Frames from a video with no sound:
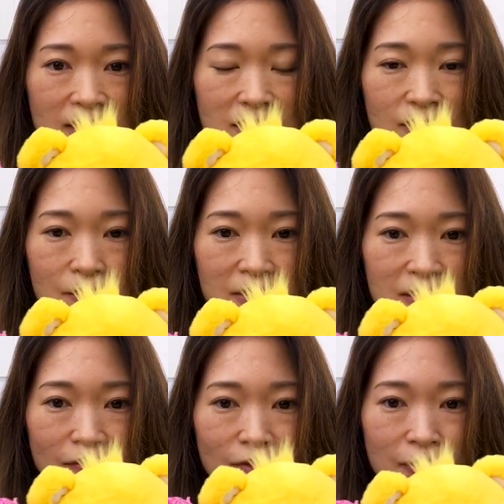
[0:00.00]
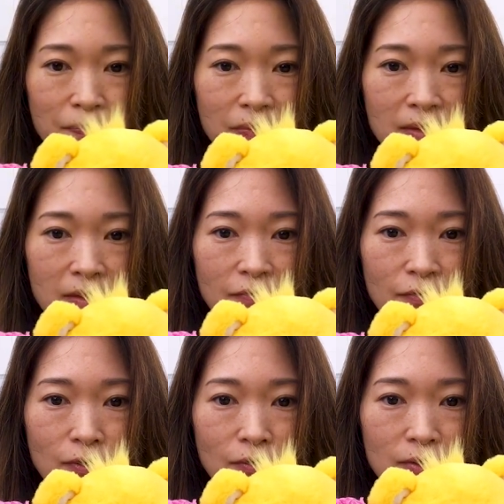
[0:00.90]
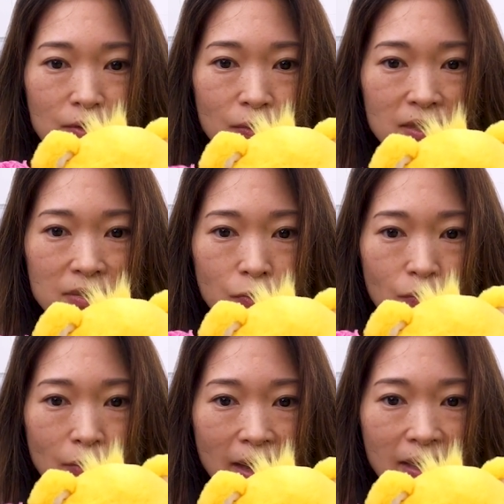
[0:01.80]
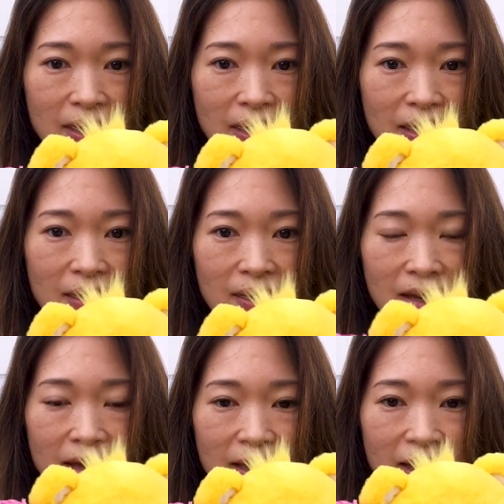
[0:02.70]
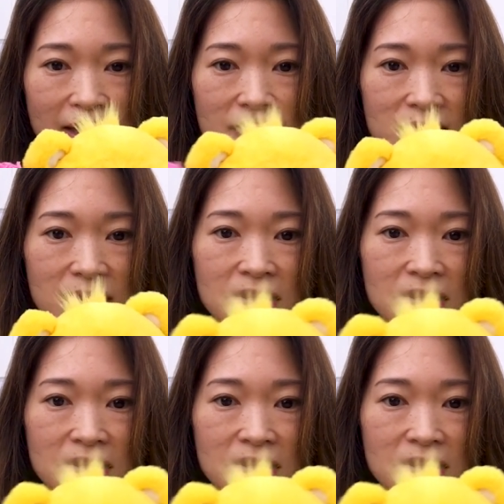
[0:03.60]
It's a little bit different. The fur, this one is more raggedy, I guess.